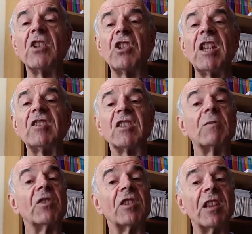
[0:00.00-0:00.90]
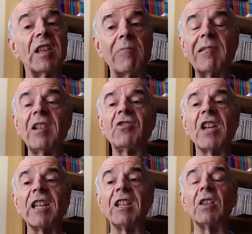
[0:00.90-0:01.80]
Jesus was deliberately
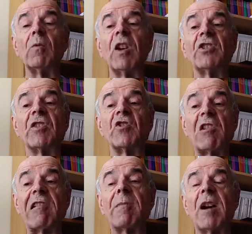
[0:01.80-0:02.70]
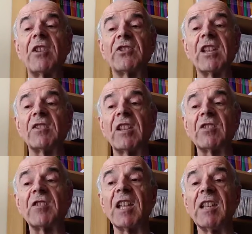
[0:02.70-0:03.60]
taking the words of Jeremiah
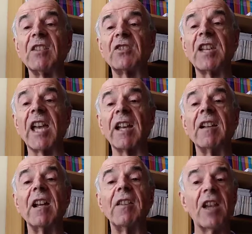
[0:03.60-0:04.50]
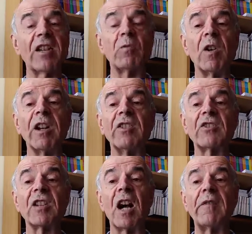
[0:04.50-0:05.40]
6:16 and saying, those
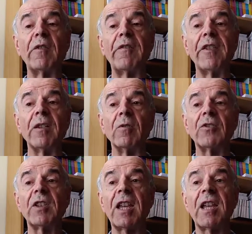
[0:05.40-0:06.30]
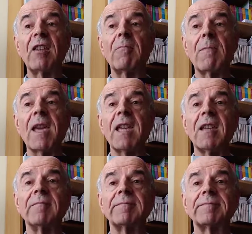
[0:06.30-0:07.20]
words are fulfilled in me.